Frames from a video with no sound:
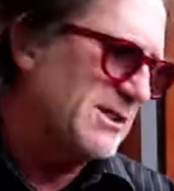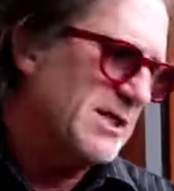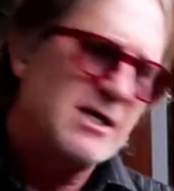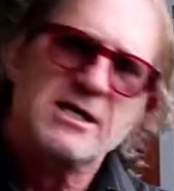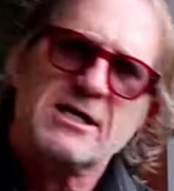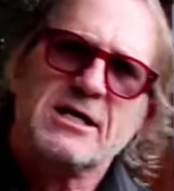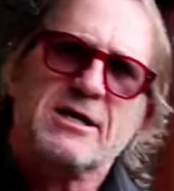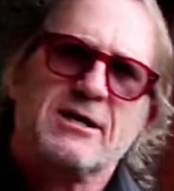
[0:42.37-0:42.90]

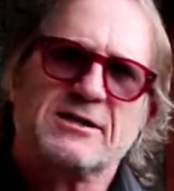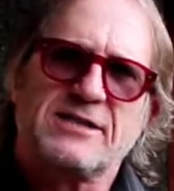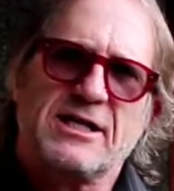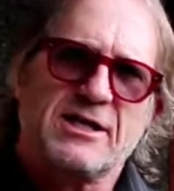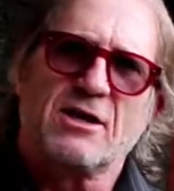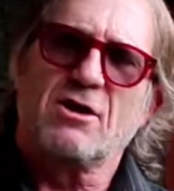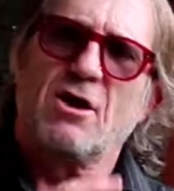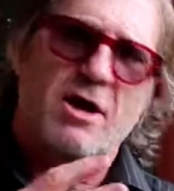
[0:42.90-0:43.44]
And I said to
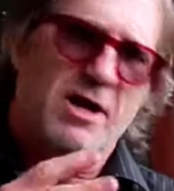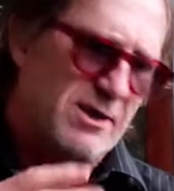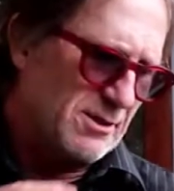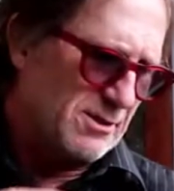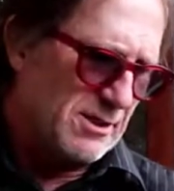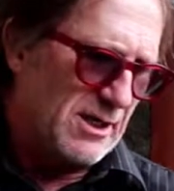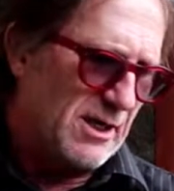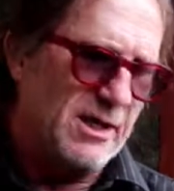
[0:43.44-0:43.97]
the client,
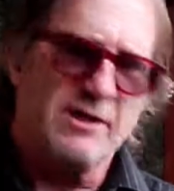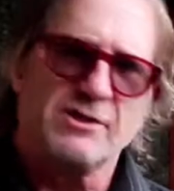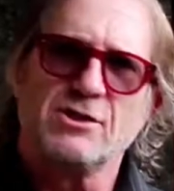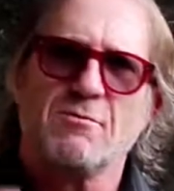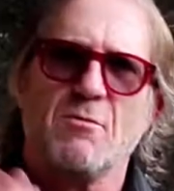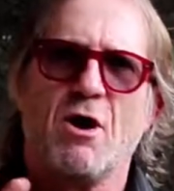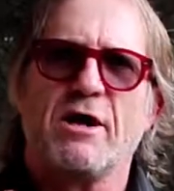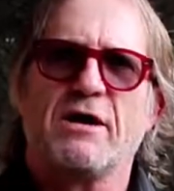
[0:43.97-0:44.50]
do
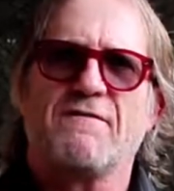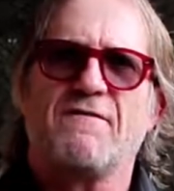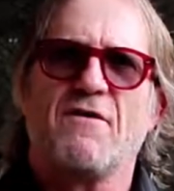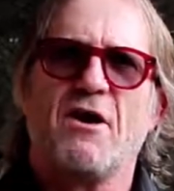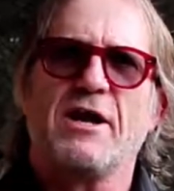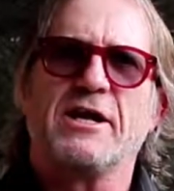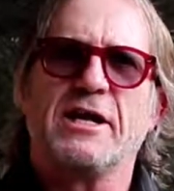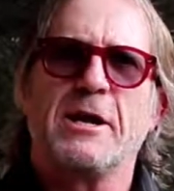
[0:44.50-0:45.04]
you mind if
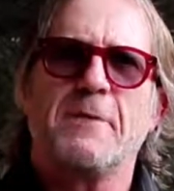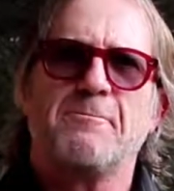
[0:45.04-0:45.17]
I